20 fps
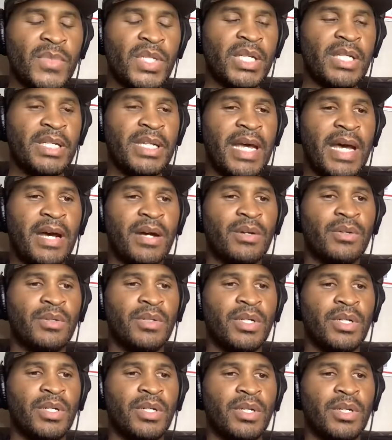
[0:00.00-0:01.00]
Now,
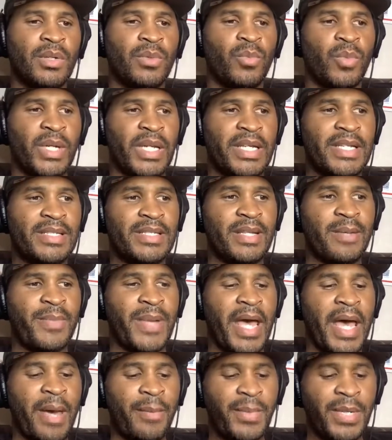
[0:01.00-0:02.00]
what ends up
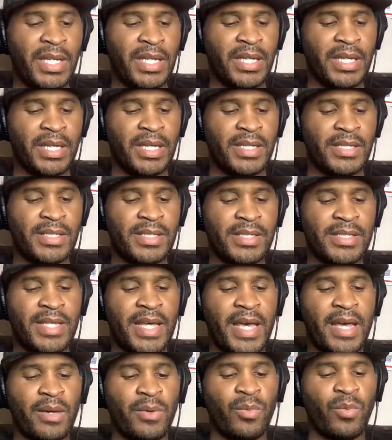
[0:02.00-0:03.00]
happening is
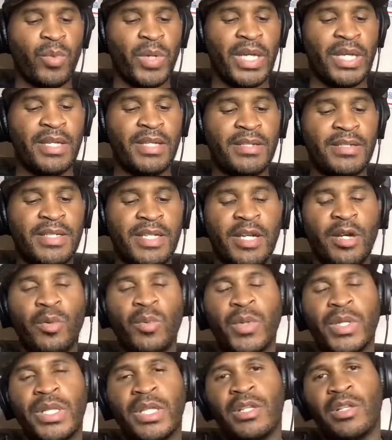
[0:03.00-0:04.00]
that we deal
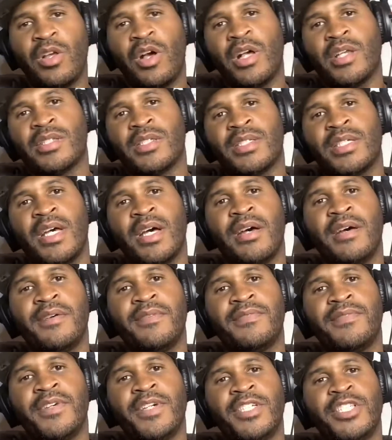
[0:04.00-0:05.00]
with the law
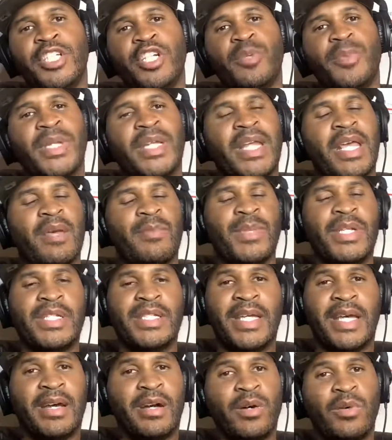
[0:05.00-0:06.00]
stuff. A gentleman named
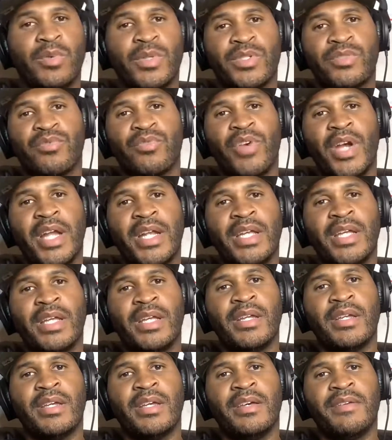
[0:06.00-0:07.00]
Adele was
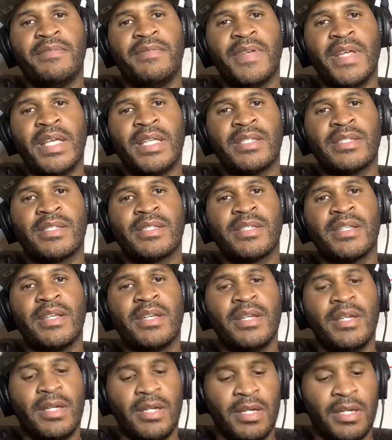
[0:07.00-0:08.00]
running events
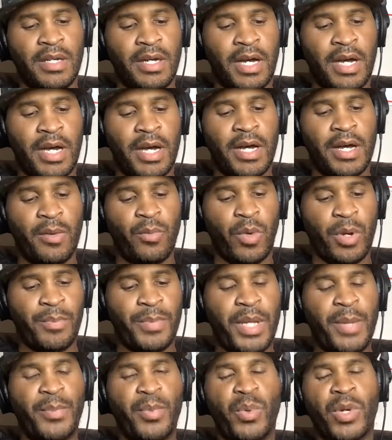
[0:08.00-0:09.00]
where
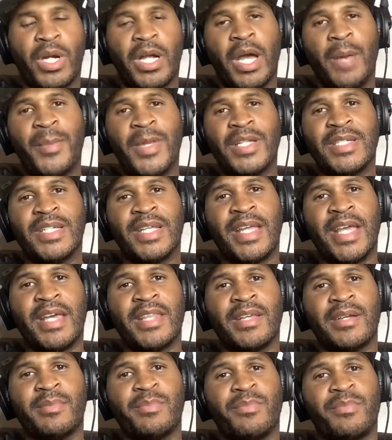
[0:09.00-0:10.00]
people were coming
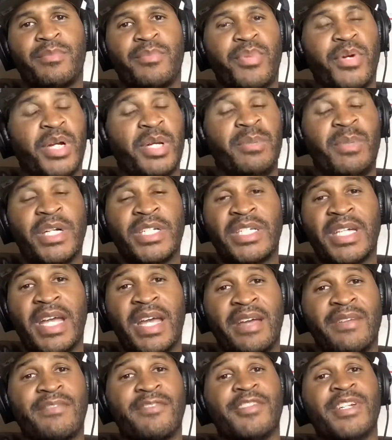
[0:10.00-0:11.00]
together pretty much
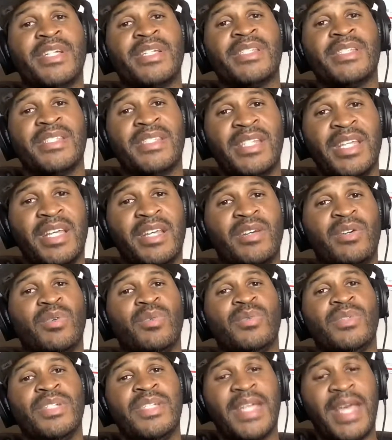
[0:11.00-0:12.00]
every
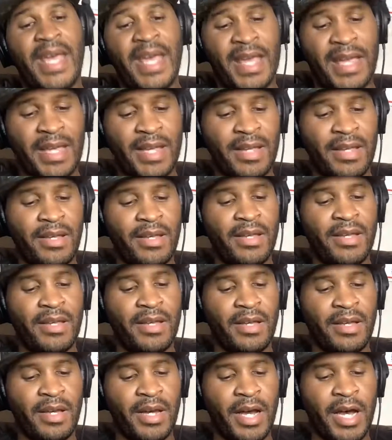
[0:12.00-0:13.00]
single day
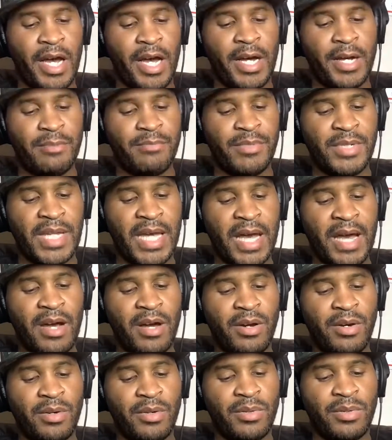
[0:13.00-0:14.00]

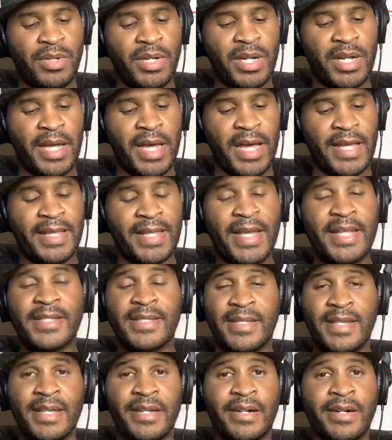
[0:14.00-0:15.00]
down at that
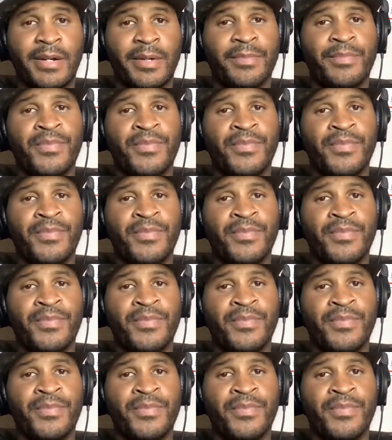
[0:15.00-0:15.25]
center.